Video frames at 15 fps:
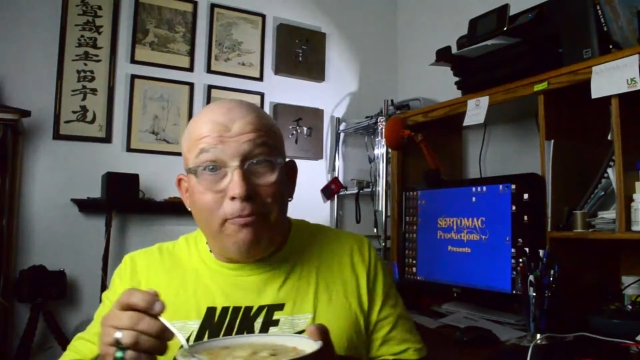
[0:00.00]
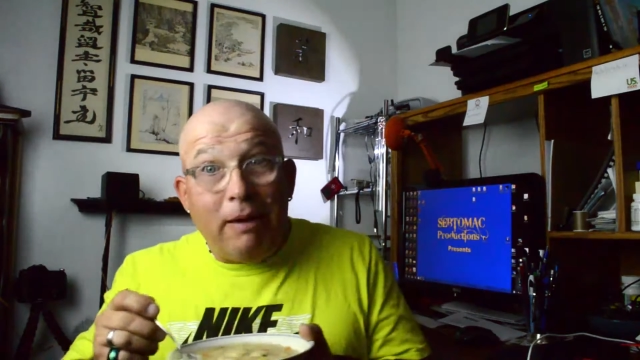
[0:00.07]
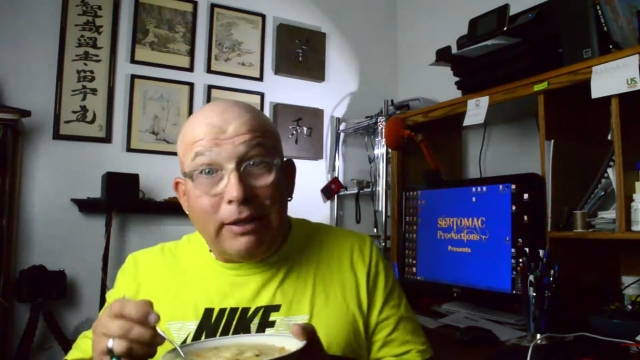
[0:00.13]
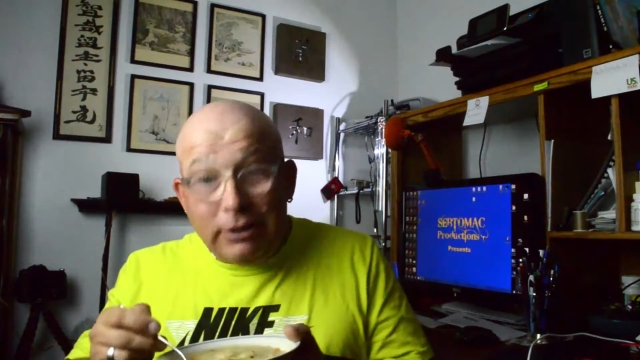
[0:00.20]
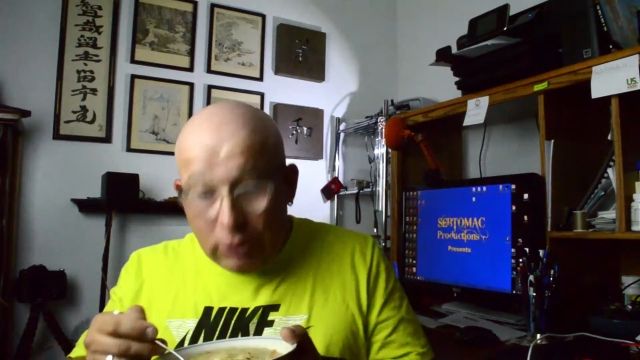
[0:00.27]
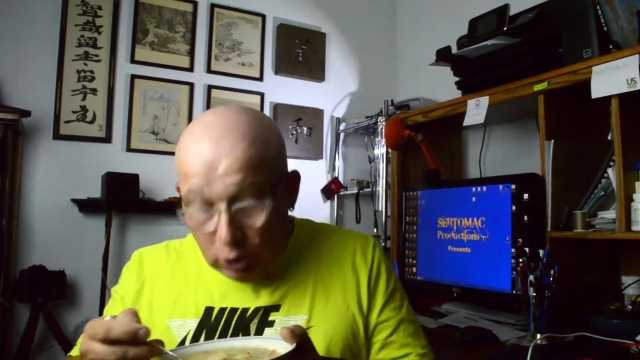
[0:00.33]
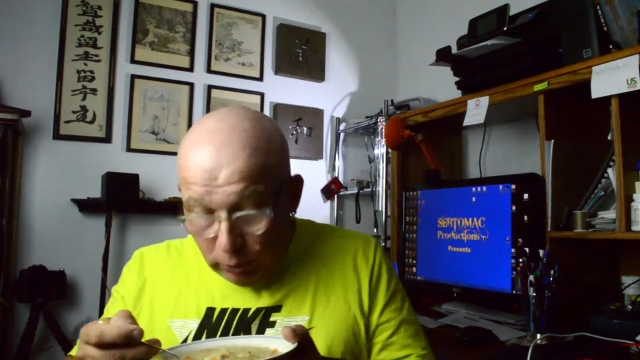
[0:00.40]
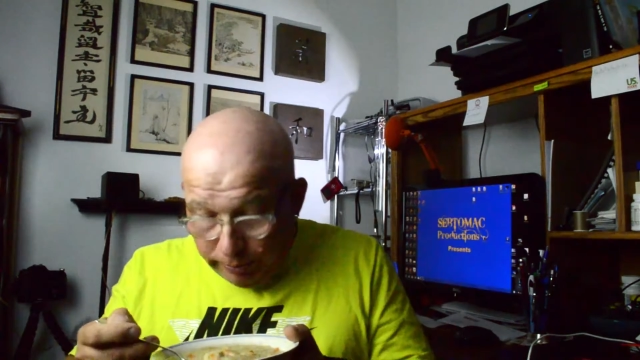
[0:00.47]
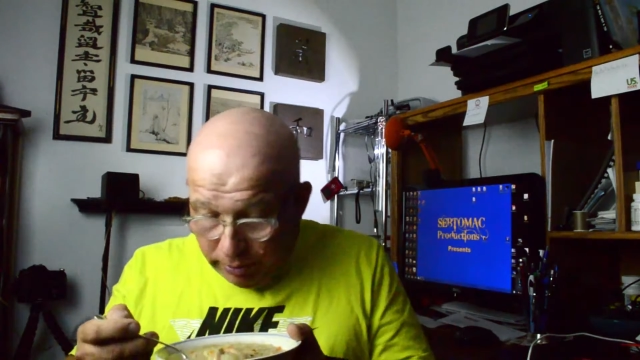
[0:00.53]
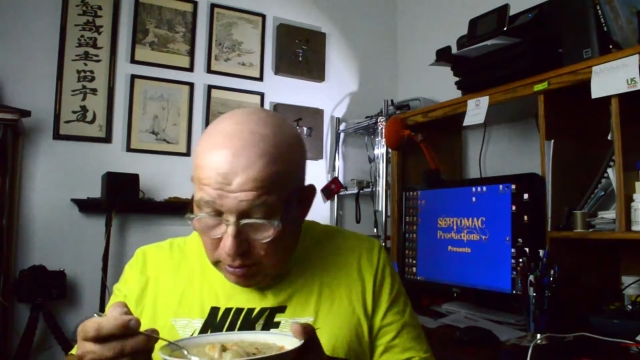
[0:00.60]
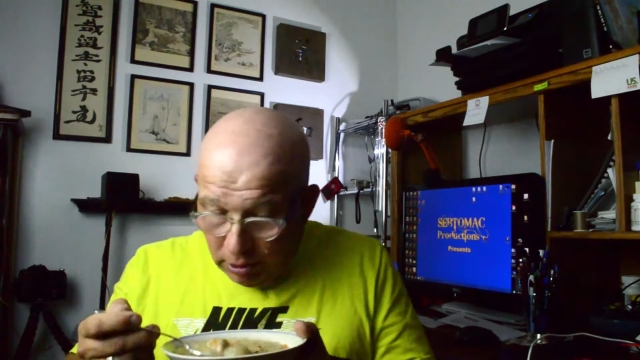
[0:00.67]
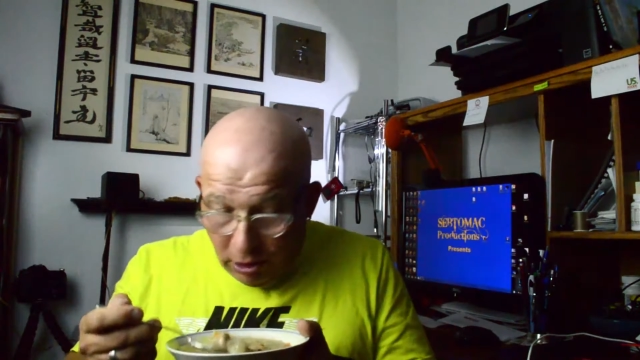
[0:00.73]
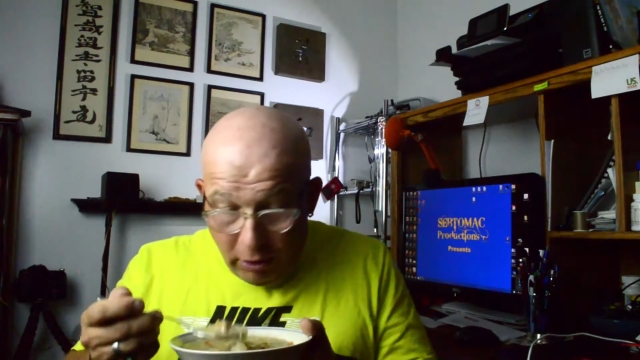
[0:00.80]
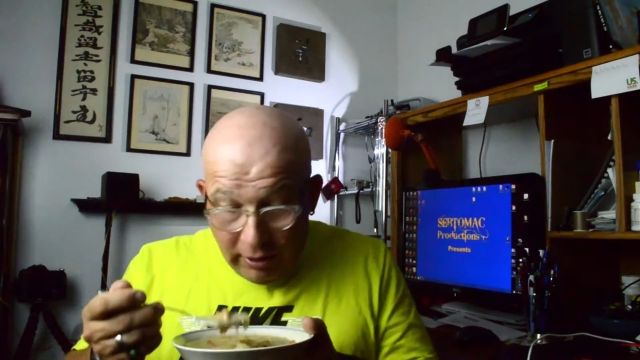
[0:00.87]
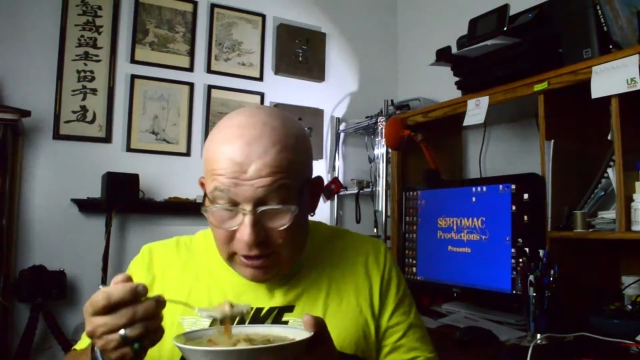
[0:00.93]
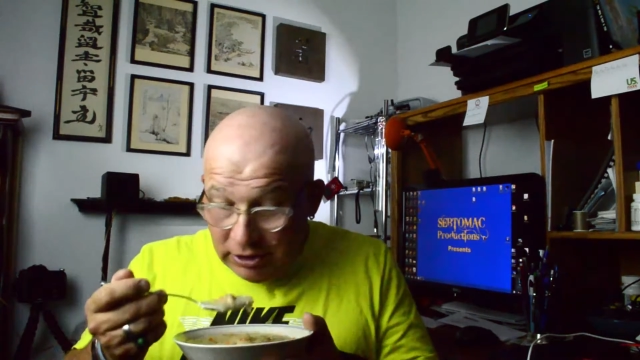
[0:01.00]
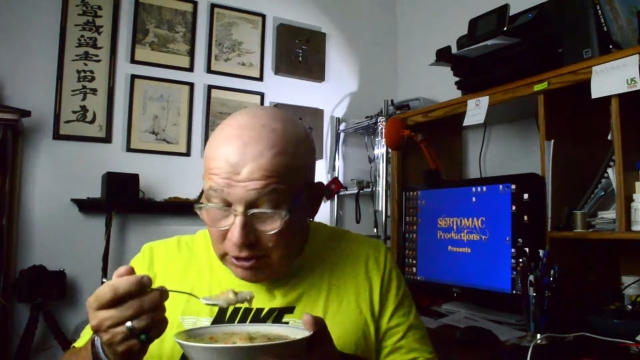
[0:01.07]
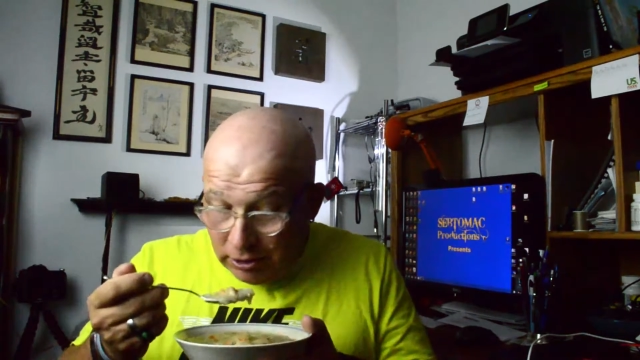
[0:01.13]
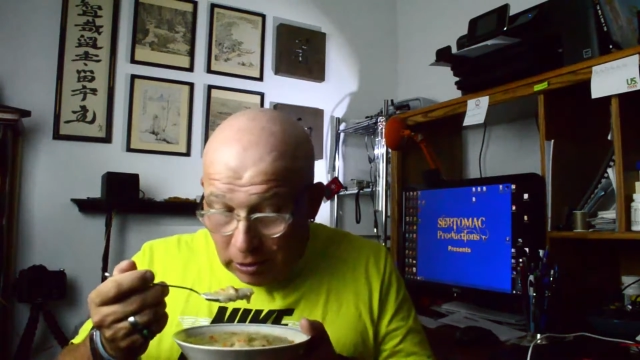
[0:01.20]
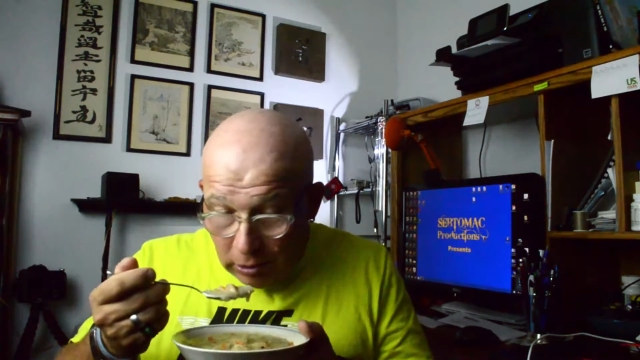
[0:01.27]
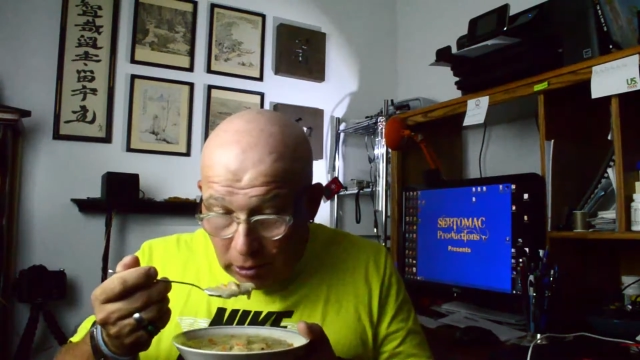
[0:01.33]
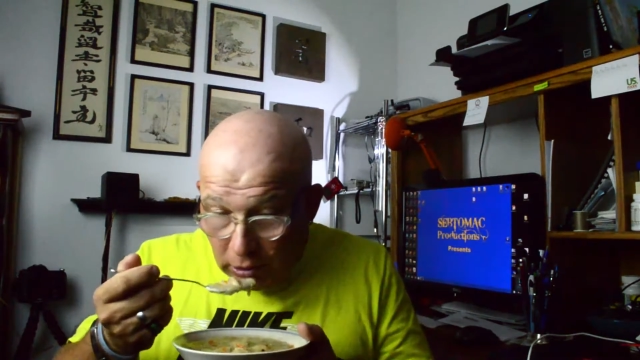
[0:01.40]
my soup. Oh, this is
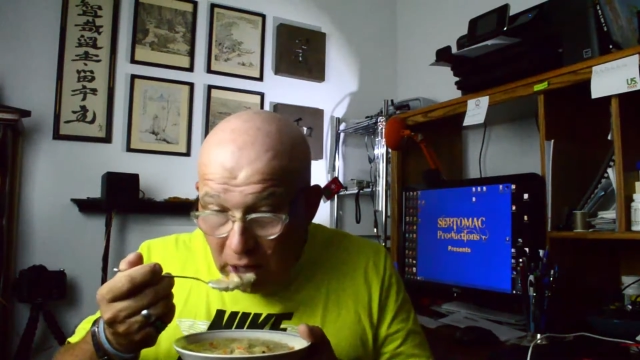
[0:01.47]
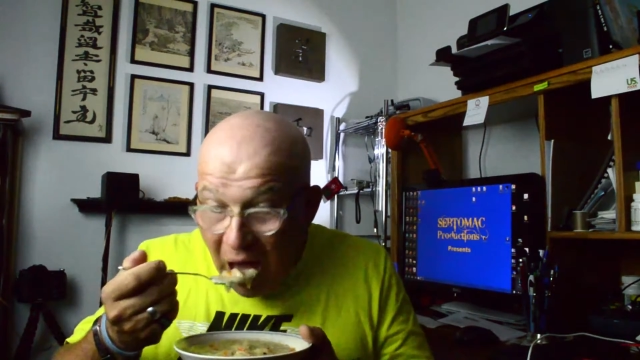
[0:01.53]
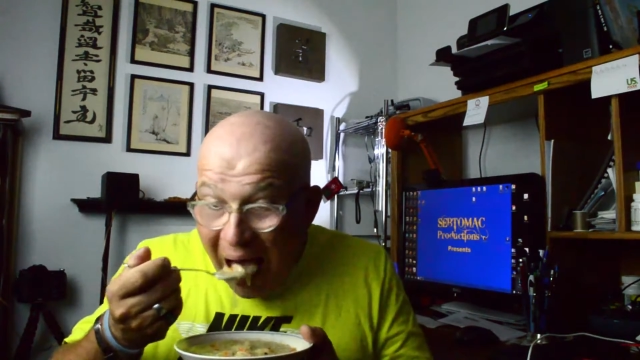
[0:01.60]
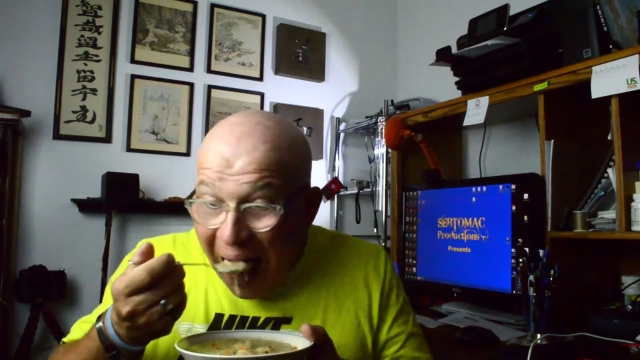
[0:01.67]
so good.